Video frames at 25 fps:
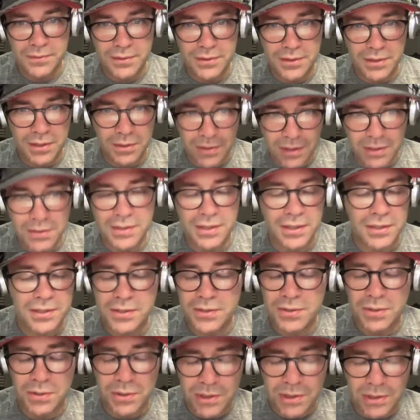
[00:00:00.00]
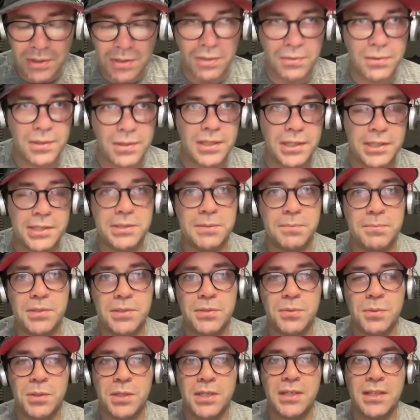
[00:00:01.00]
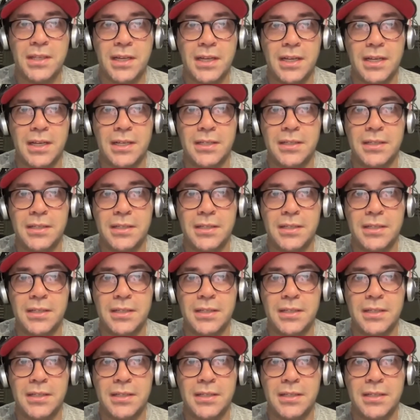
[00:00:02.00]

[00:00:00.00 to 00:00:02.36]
So there's such a correlation between that.